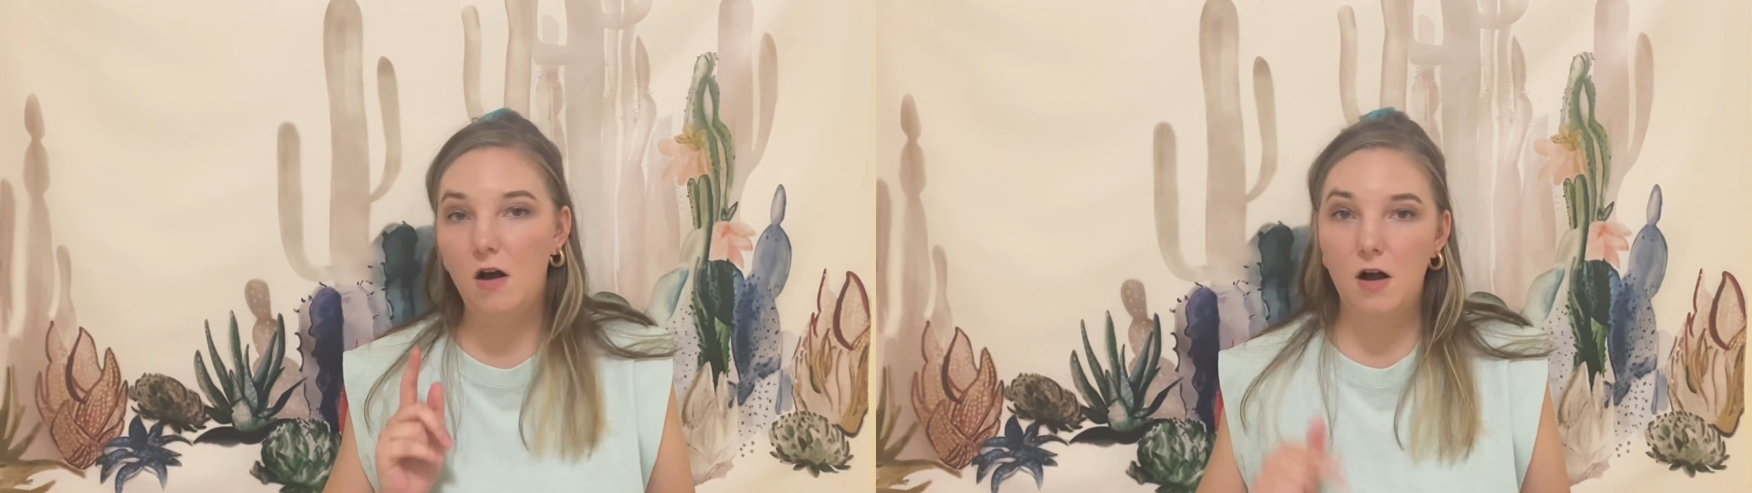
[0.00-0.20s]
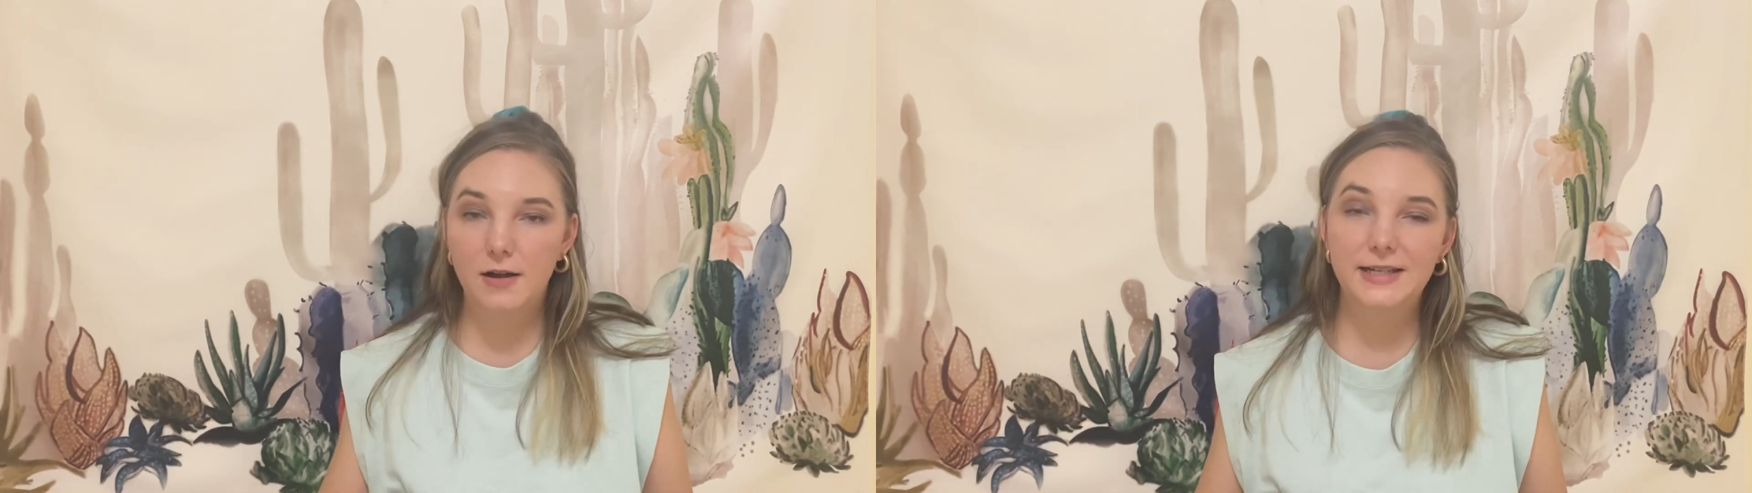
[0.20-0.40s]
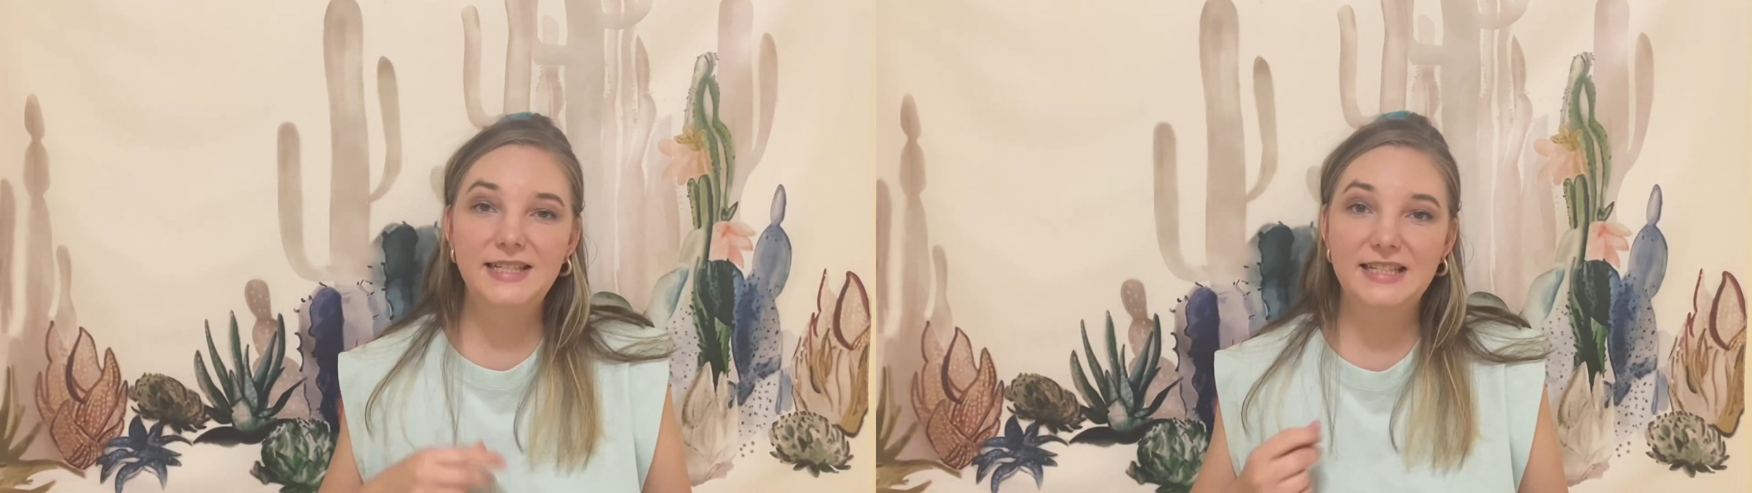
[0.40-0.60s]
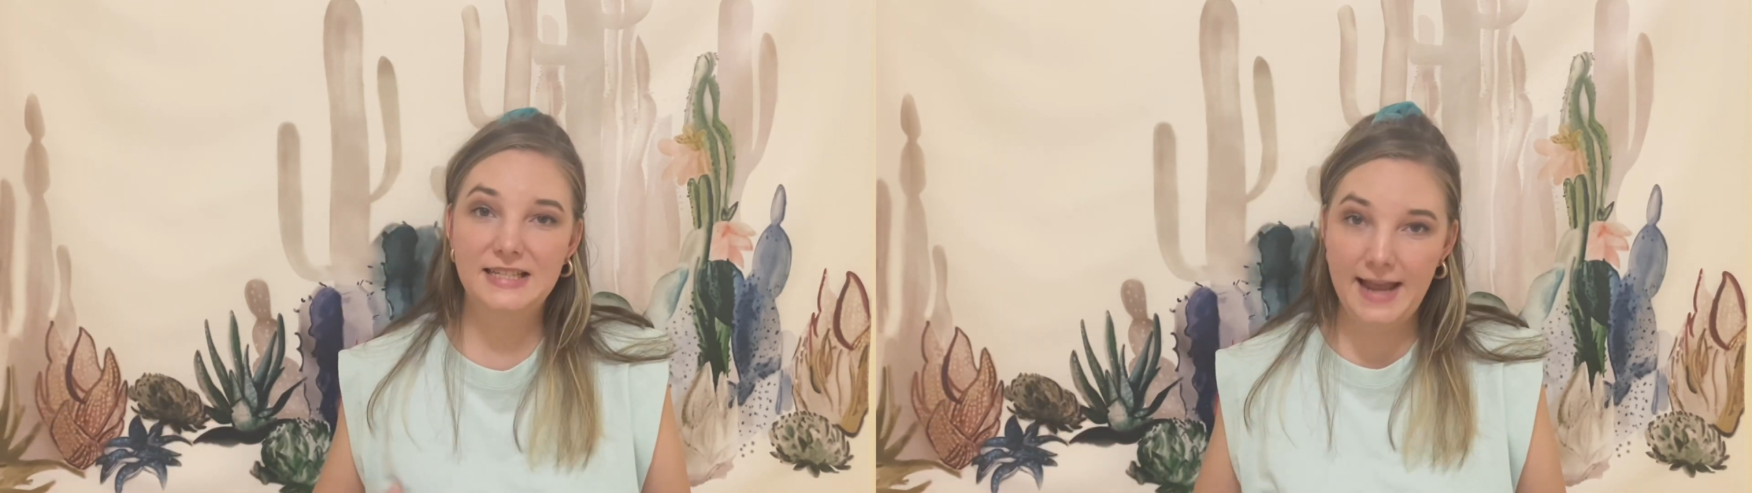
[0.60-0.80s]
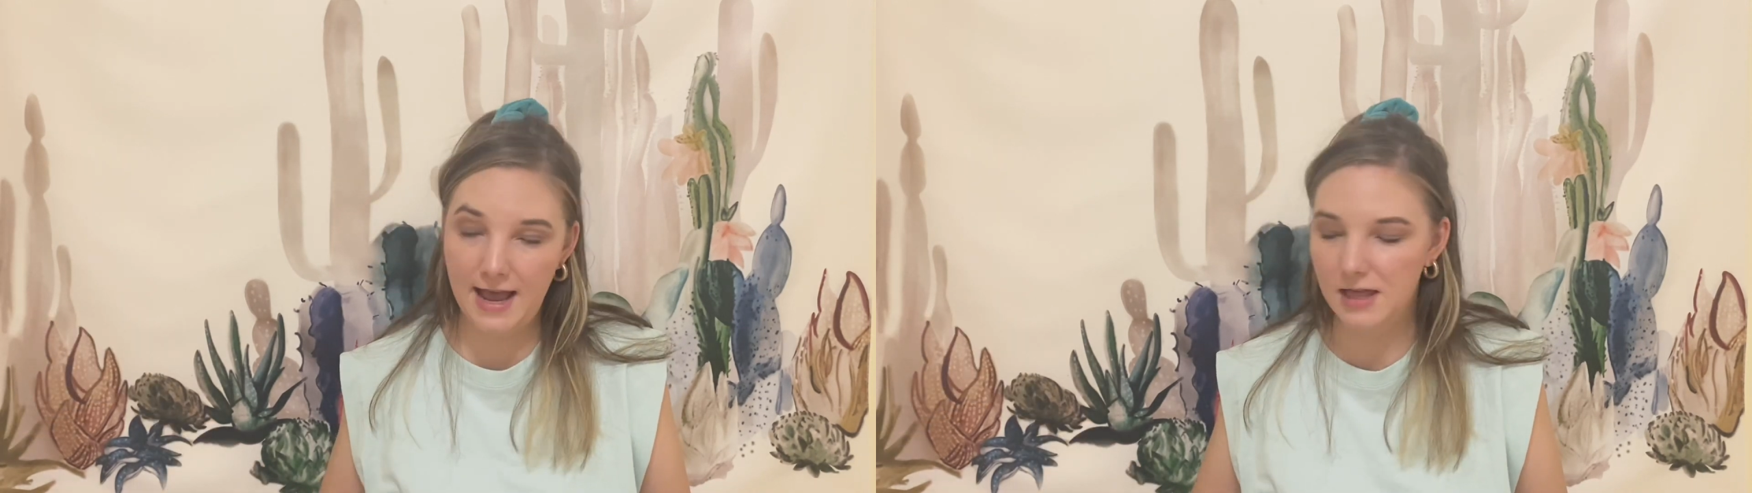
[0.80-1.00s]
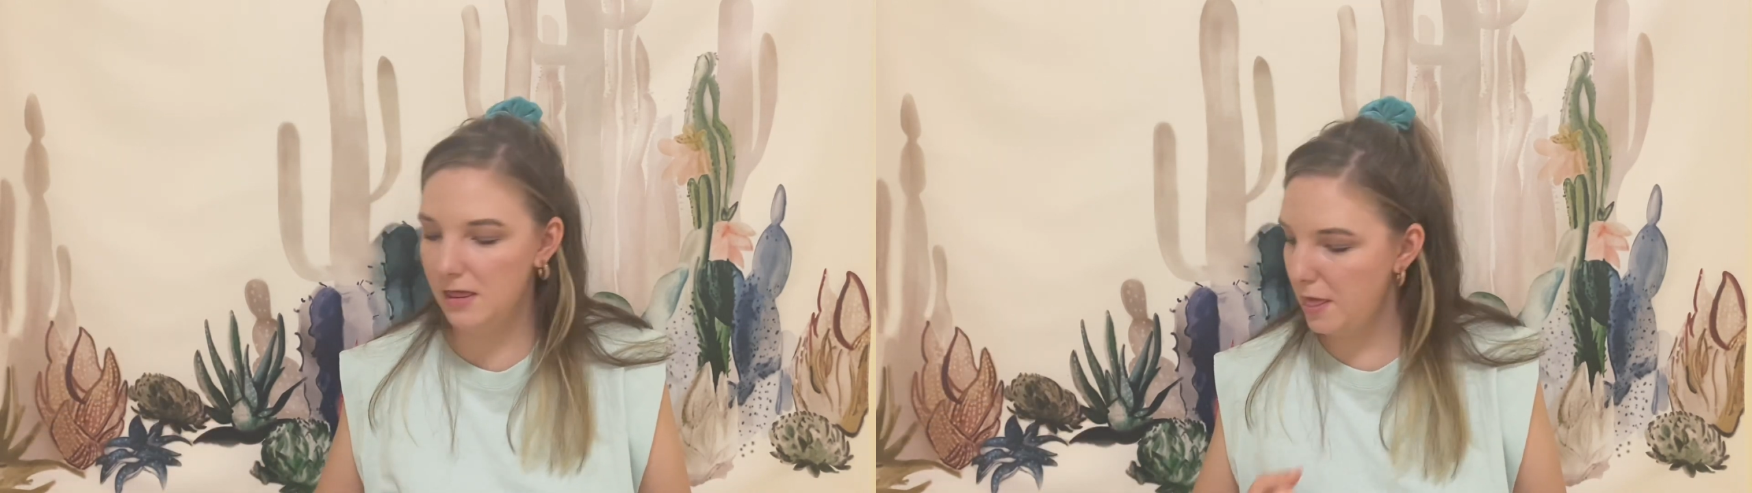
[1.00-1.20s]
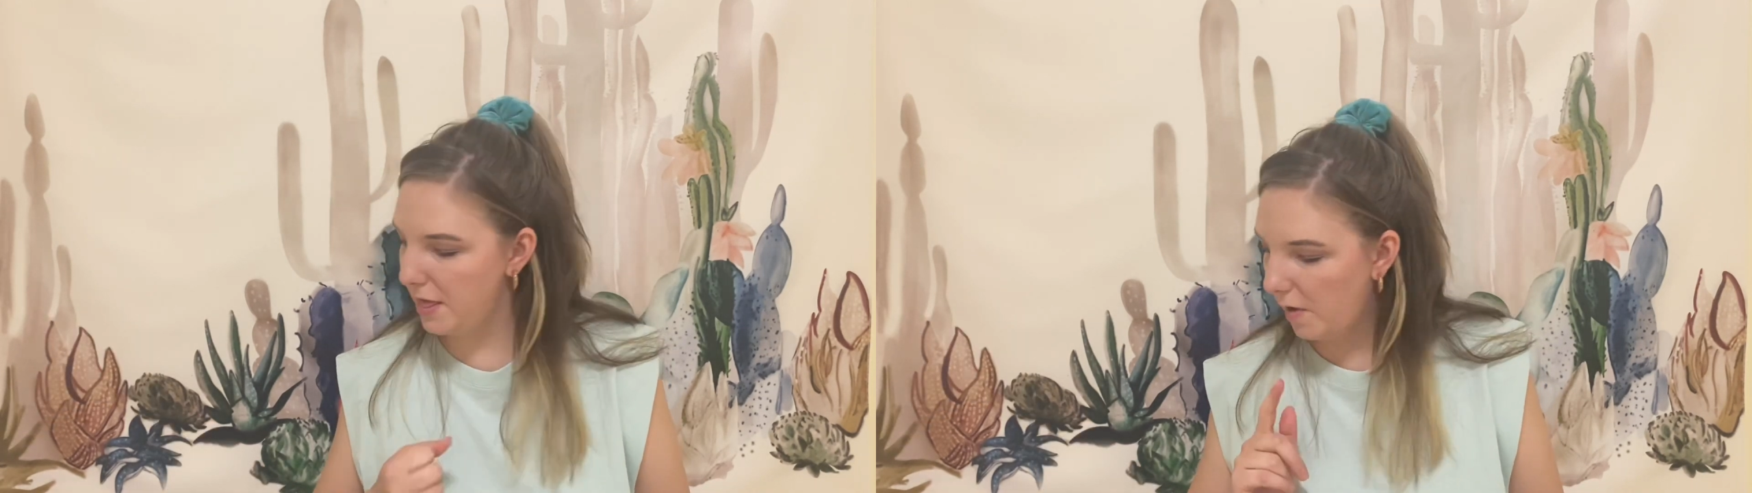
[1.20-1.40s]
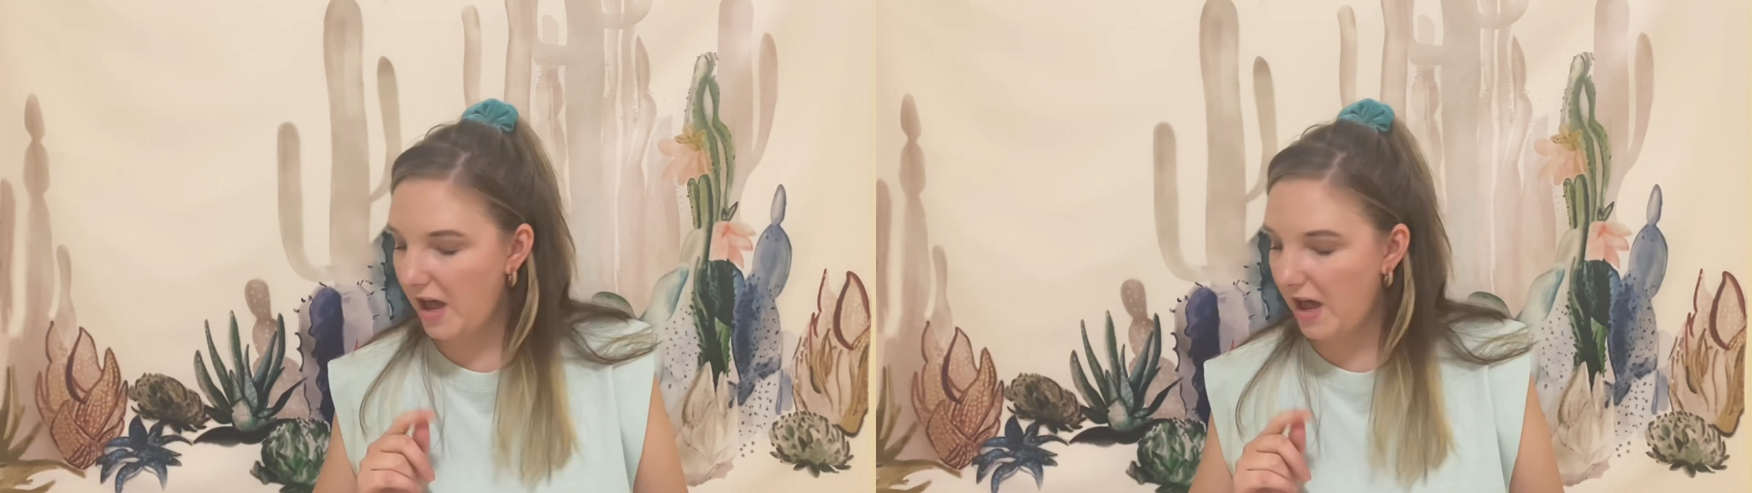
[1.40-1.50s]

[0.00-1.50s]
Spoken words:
August 10th, we